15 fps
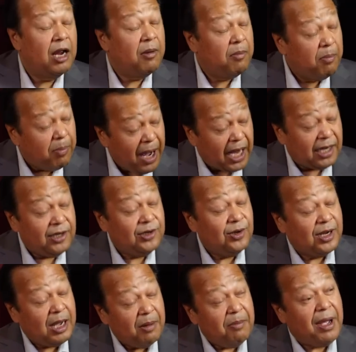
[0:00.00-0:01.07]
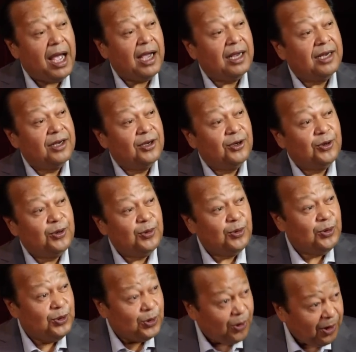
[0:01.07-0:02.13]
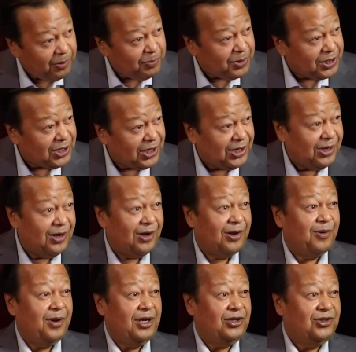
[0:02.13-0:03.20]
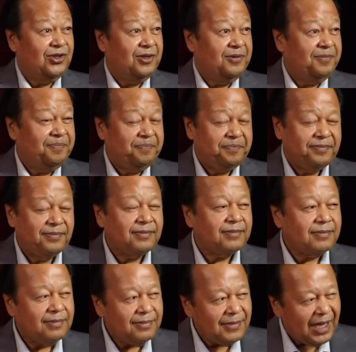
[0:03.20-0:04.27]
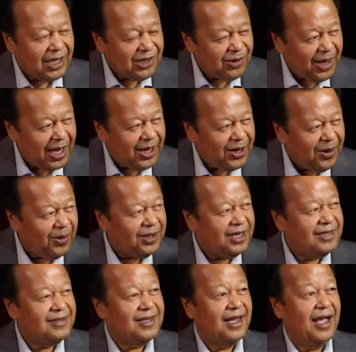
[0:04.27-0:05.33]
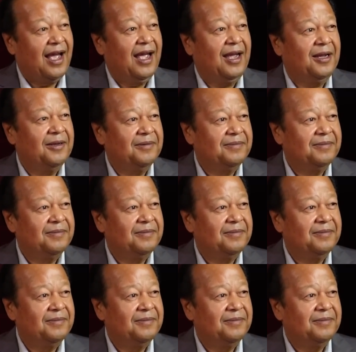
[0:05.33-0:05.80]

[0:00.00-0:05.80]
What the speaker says: But to come back to your particular question, so I know there is a guy.